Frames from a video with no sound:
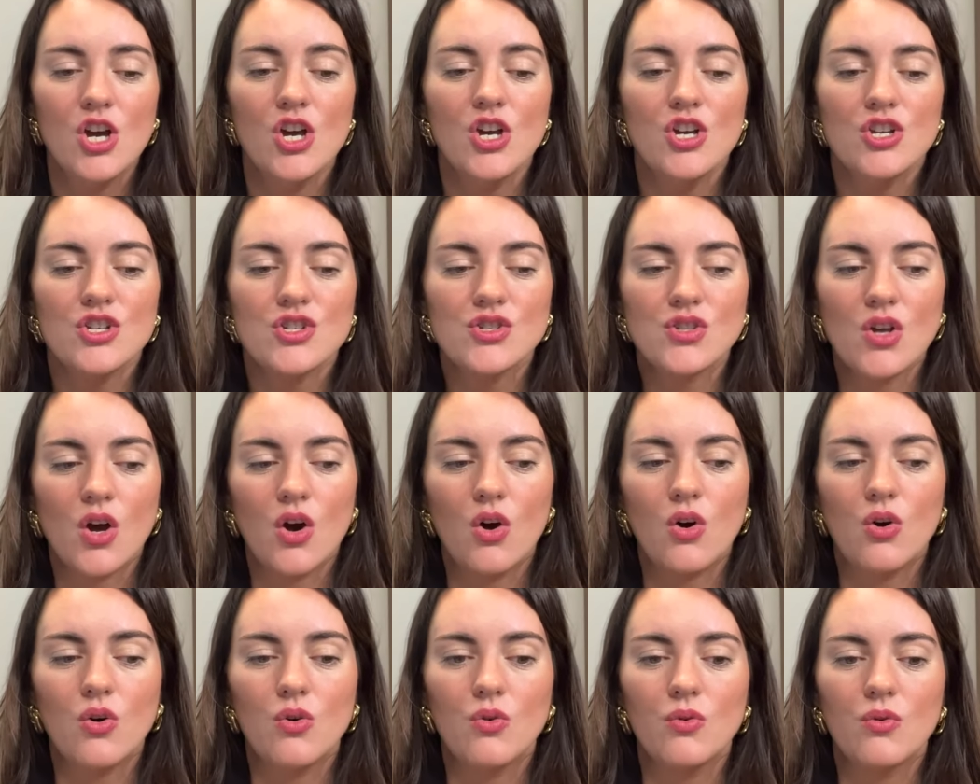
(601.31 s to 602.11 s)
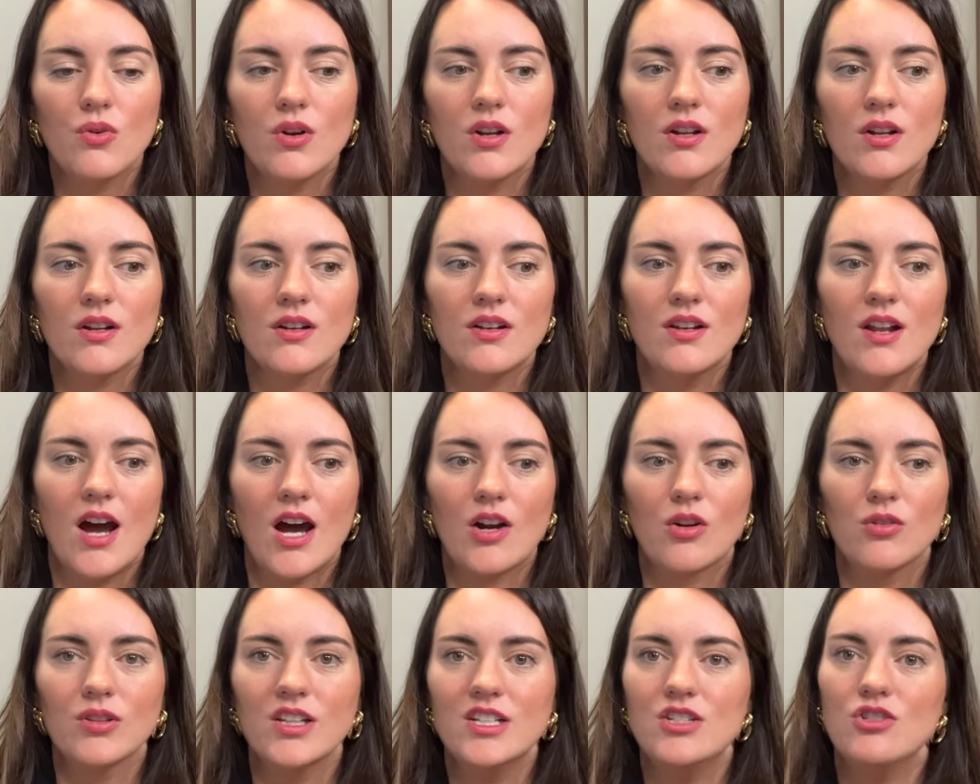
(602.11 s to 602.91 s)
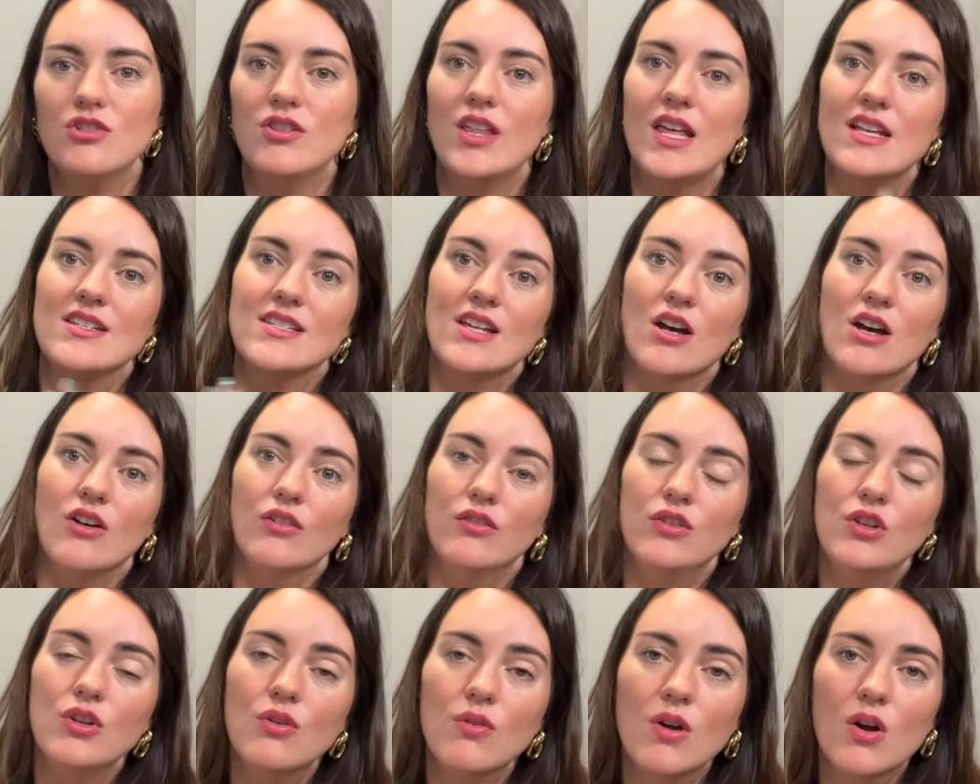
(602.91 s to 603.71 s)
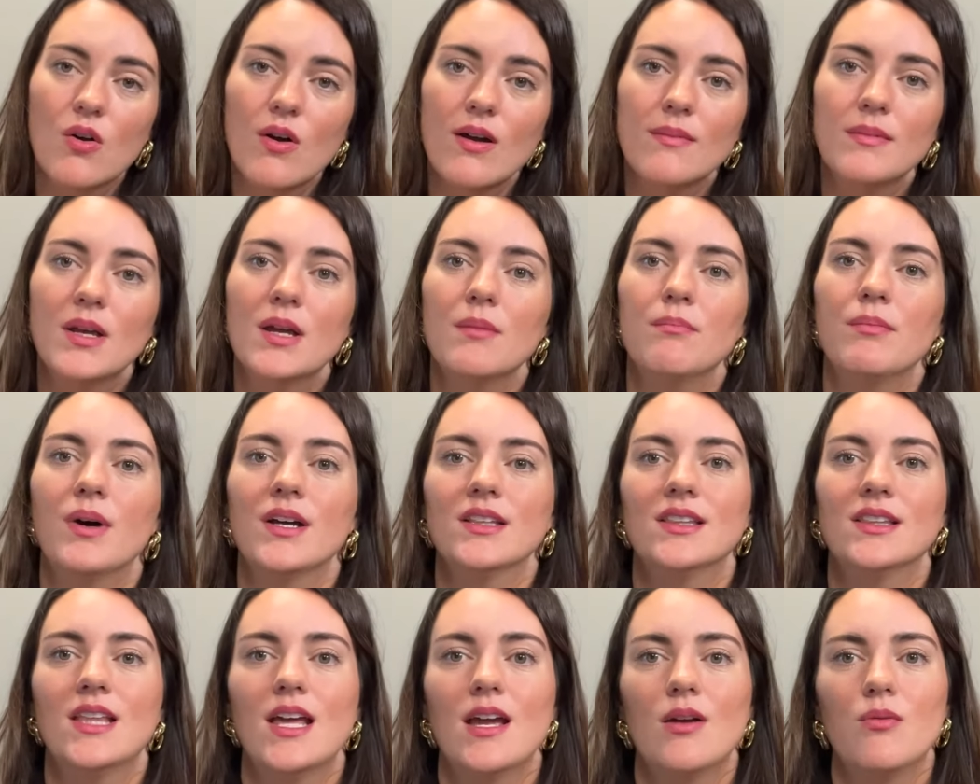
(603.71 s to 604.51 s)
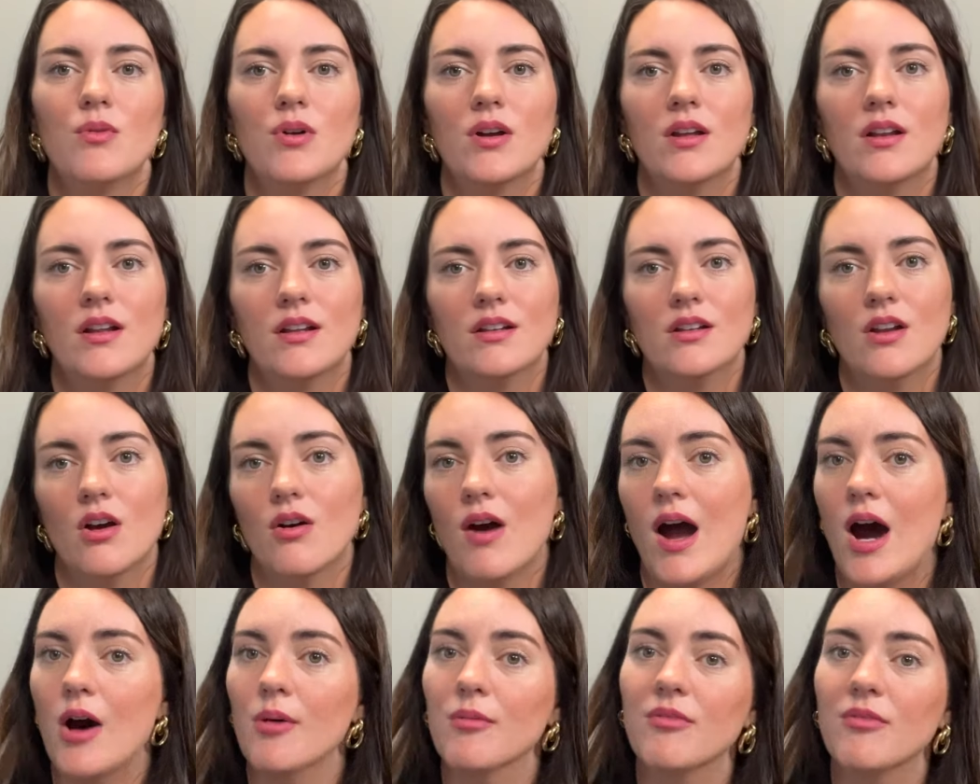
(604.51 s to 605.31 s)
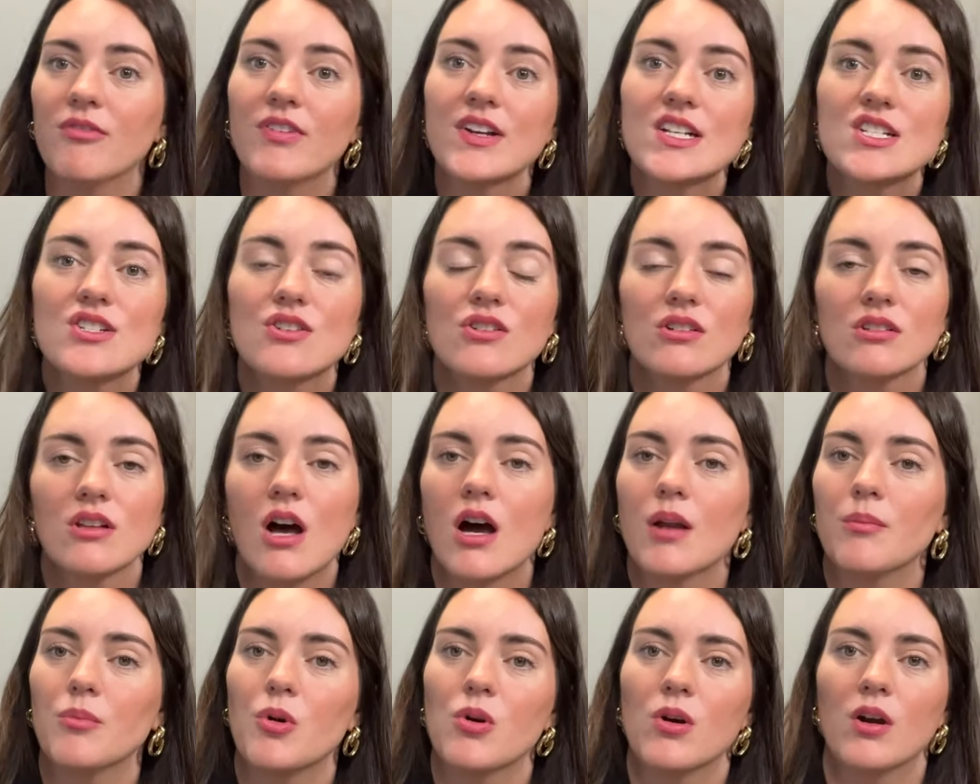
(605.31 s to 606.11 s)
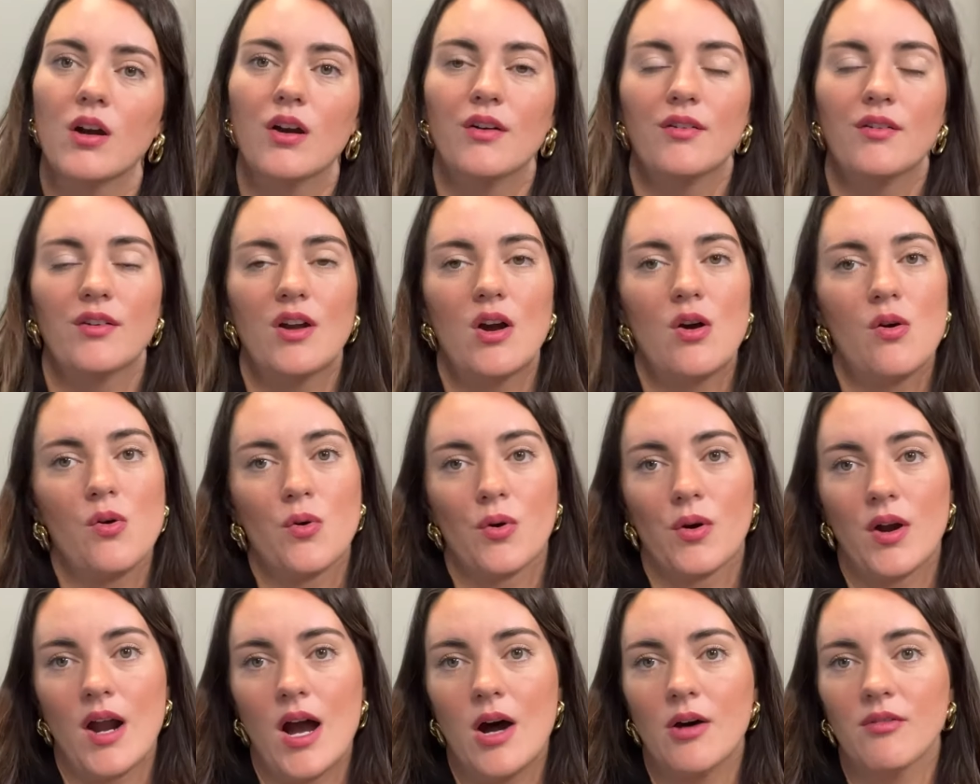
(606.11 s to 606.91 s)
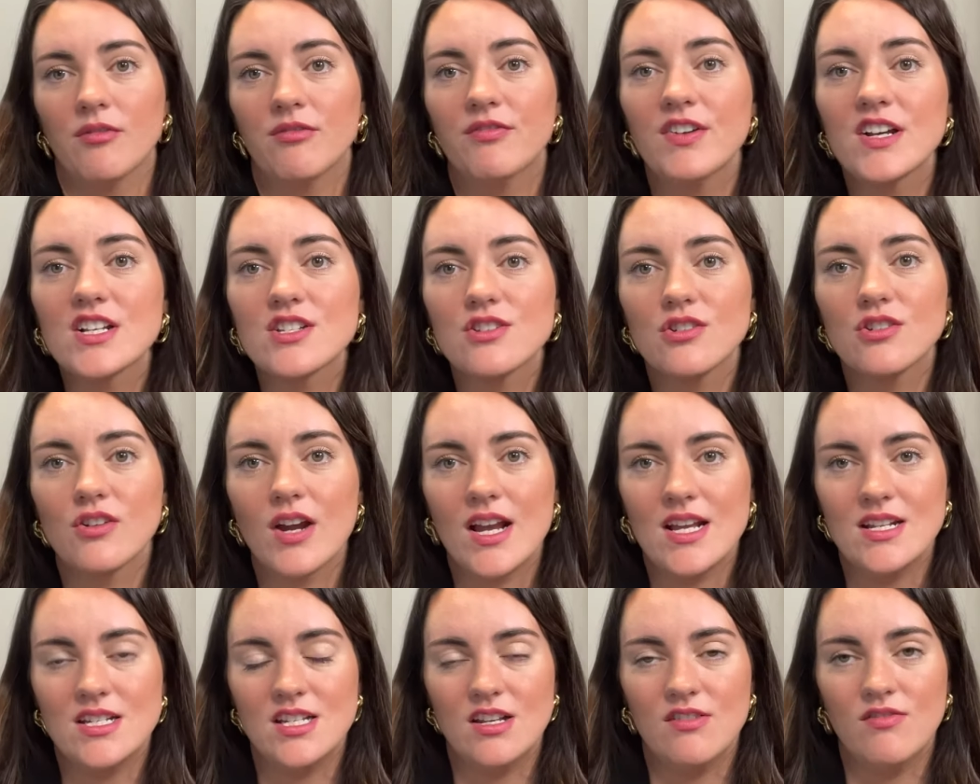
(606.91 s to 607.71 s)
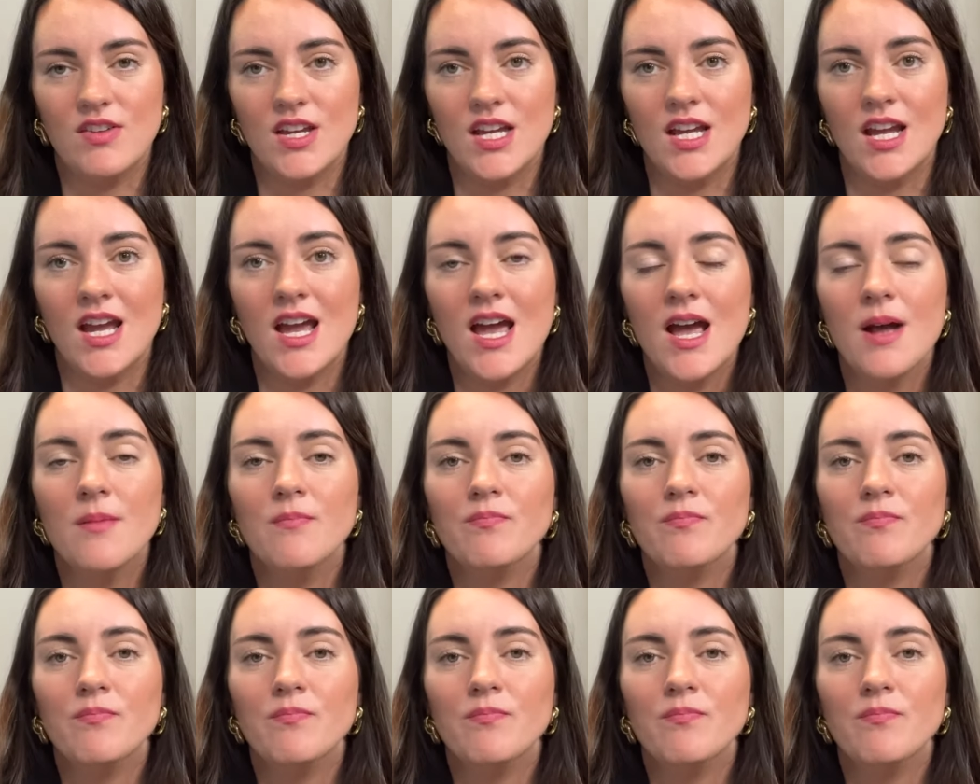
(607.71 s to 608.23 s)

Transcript: So not only do they sell new equipment, but they would, you know, help fix your lawnmower or help fix your ATV.